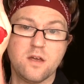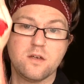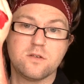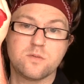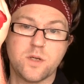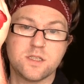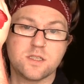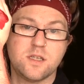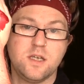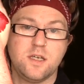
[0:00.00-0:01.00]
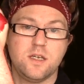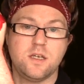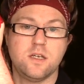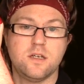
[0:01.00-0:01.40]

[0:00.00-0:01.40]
because once the